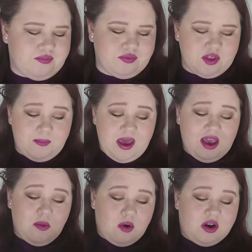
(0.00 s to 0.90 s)
Um, the
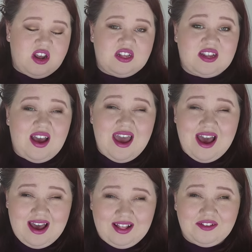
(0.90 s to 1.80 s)
Becca one is a
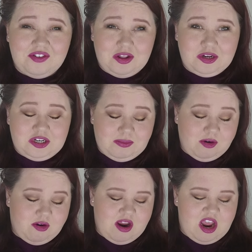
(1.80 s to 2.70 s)
hell of a lot
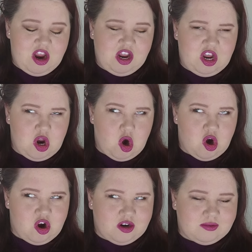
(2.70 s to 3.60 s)
shimmerier
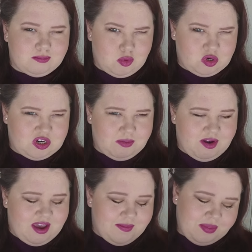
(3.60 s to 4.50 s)
or
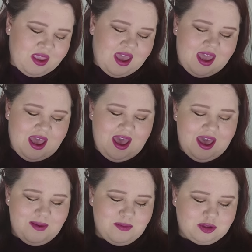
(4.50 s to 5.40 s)
shimmering.
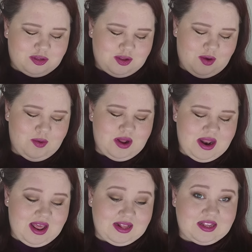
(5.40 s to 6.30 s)
Um, so
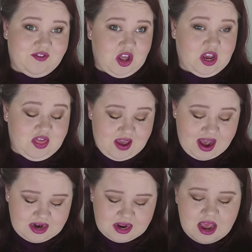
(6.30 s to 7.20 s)
let's have a look at
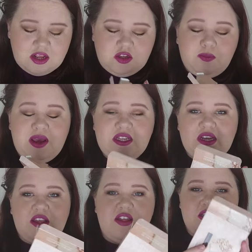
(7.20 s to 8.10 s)
that. So basically